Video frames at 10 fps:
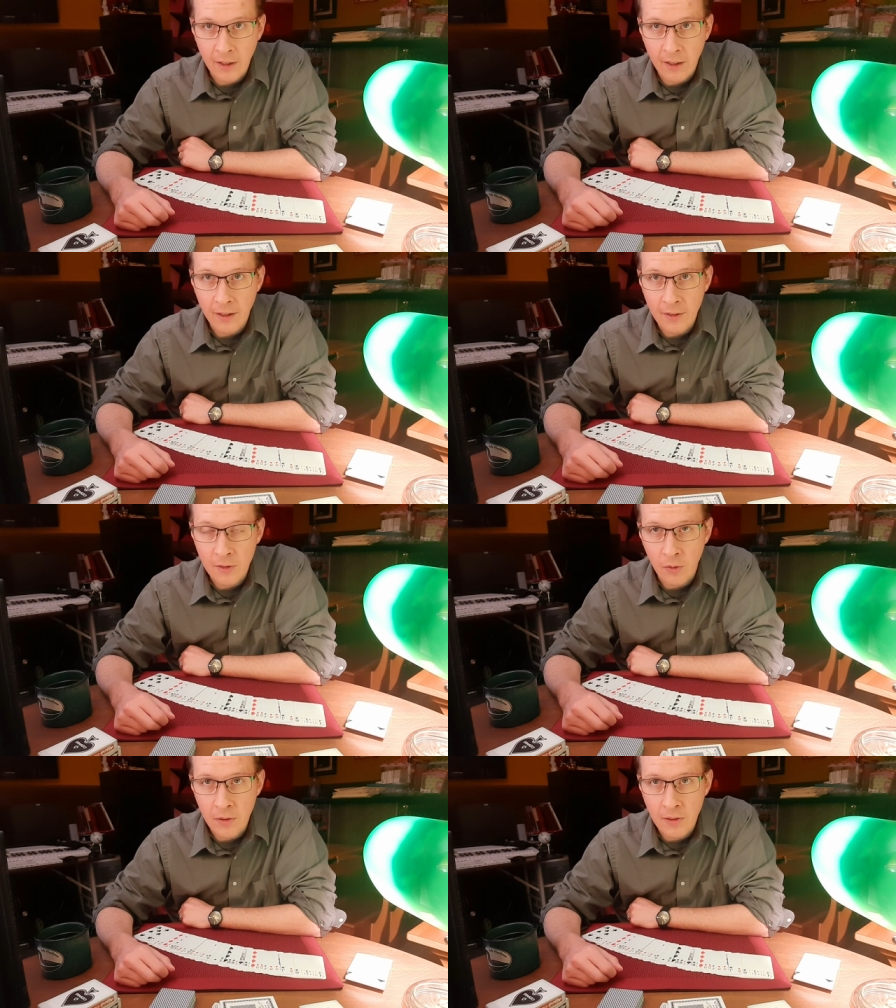Uh,
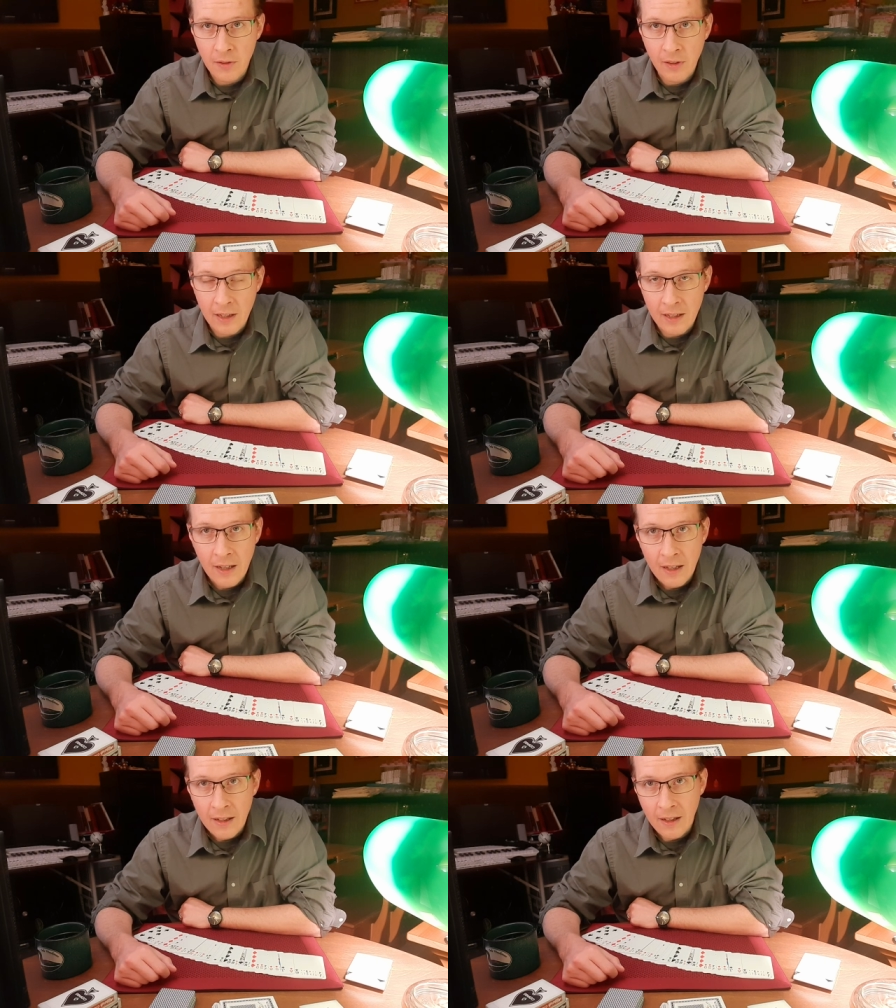so this is a
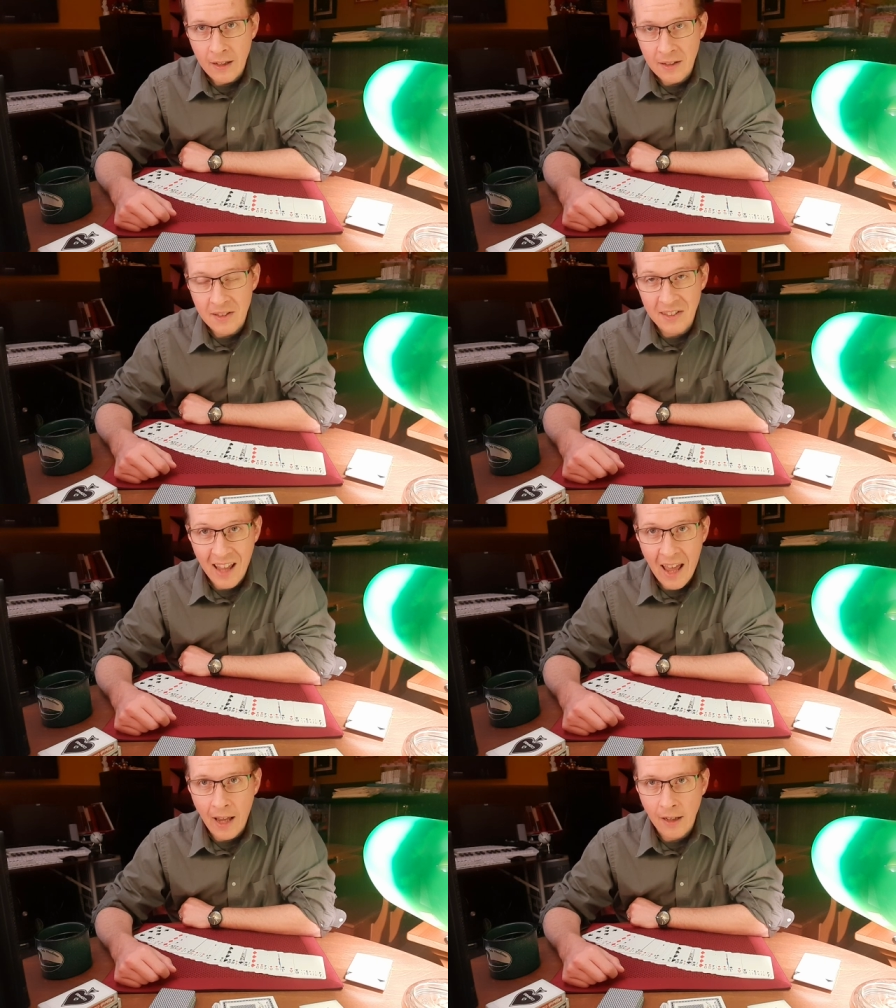a
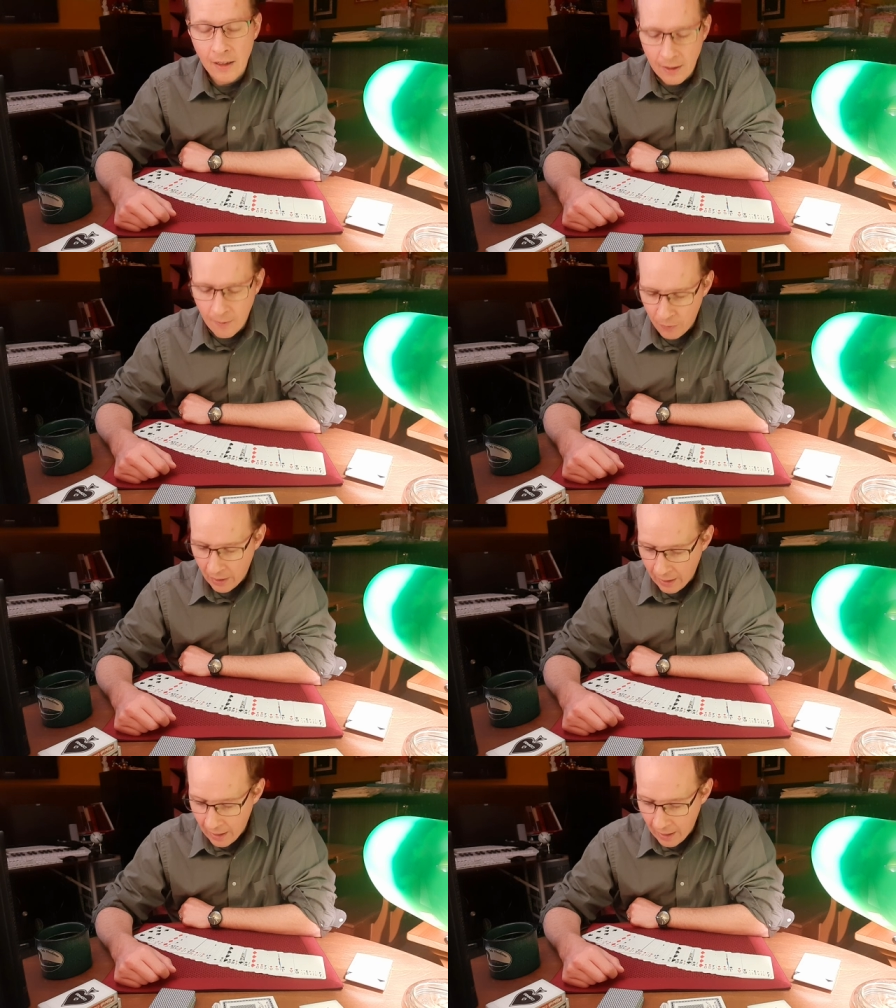stack that